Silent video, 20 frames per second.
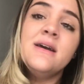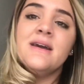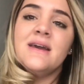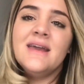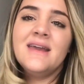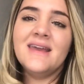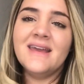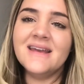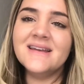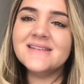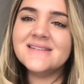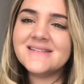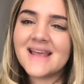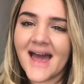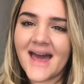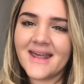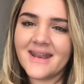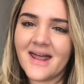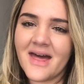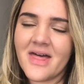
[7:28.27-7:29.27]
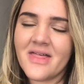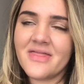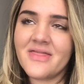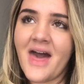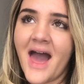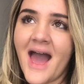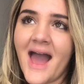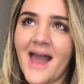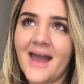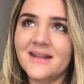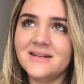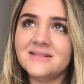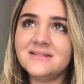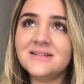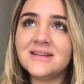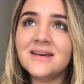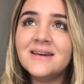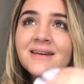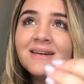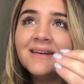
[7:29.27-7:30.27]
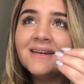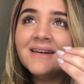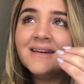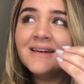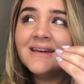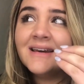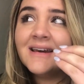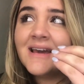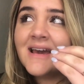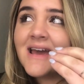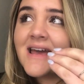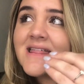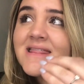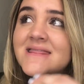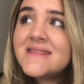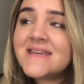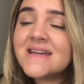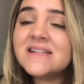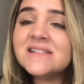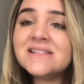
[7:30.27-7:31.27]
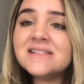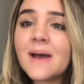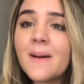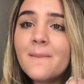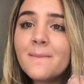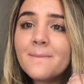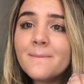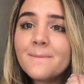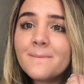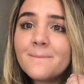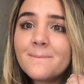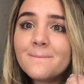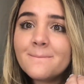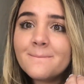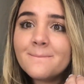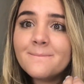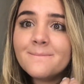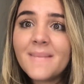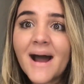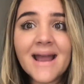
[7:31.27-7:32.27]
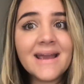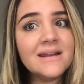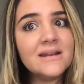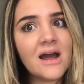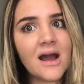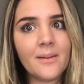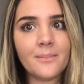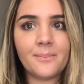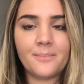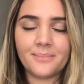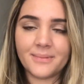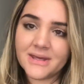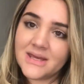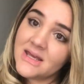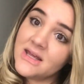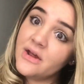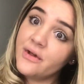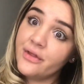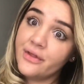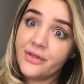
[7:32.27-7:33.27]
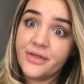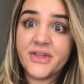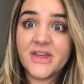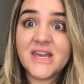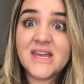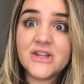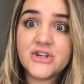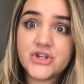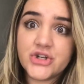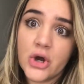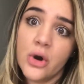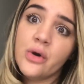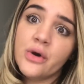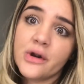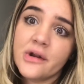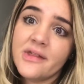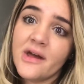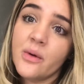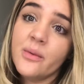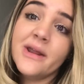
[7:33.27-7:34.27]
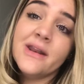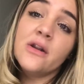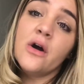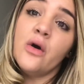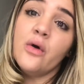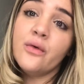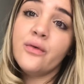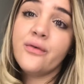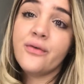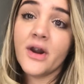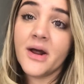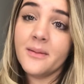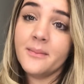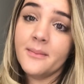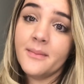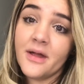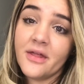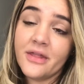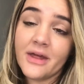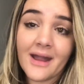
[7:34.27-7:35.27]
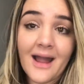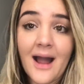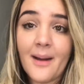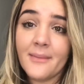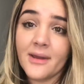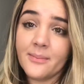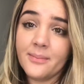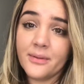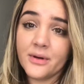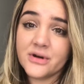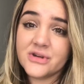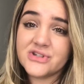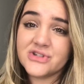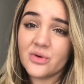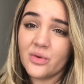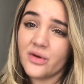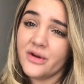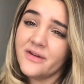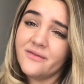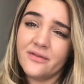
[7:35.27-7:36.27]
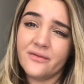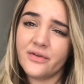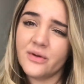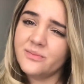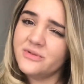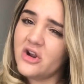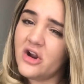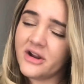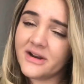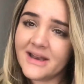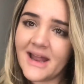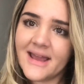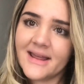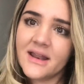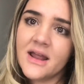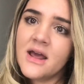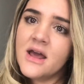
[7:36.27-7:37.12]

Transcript: he said that this might not be the Joker that we know from the comic books or even from Dark Knight.